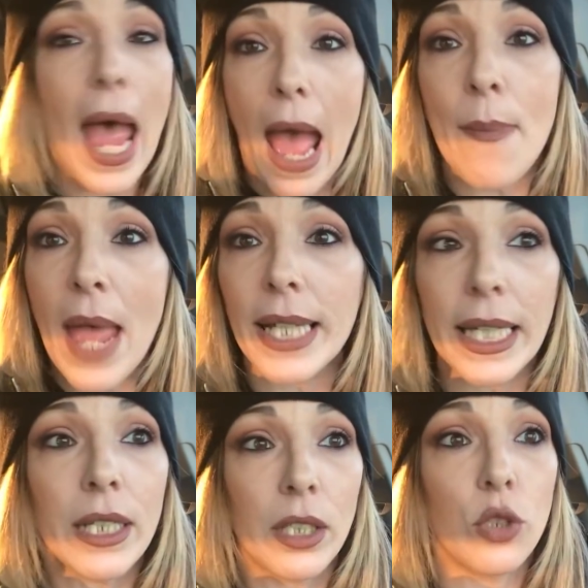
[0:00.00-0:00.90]
I'm not
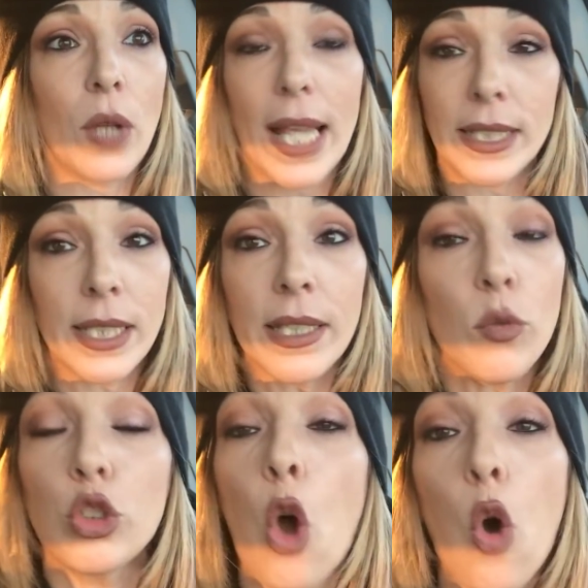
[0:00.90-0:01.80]
kidding you guys, this thing
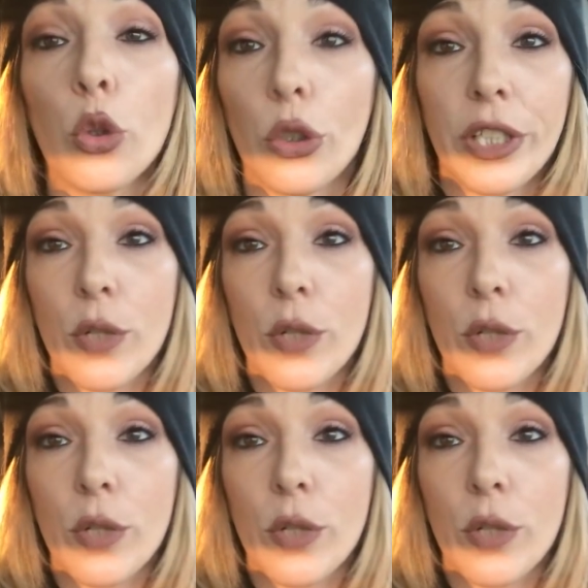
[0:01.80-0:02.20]
was totaled.